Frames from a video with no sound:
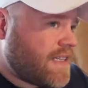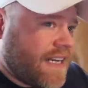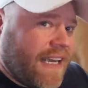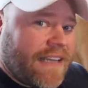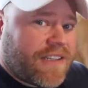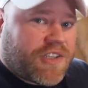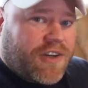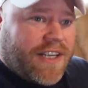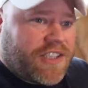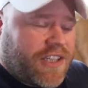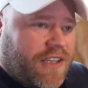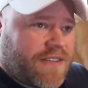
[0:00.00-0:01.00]
snakes,
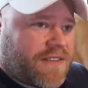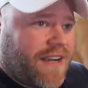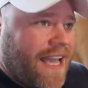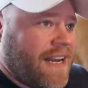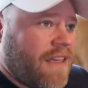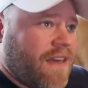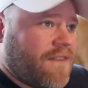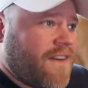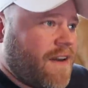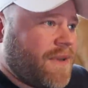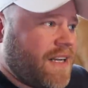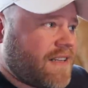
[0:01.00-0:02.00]
tarantulas, or anything
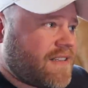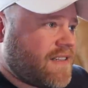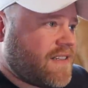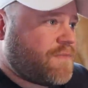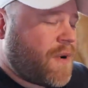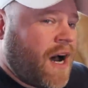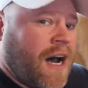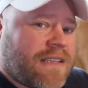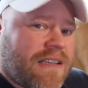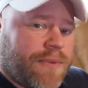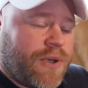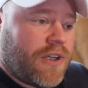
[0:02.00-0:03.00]
venomous is
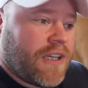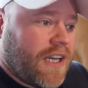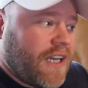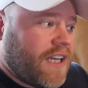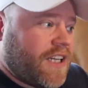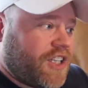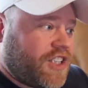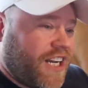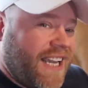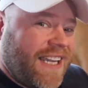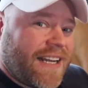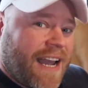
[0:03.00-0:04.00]
possible,
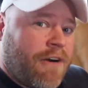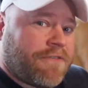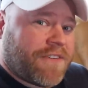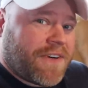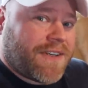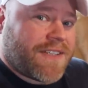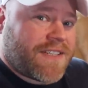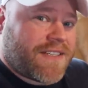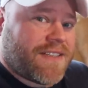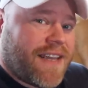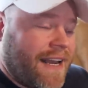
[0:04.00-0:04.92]
shake it out first.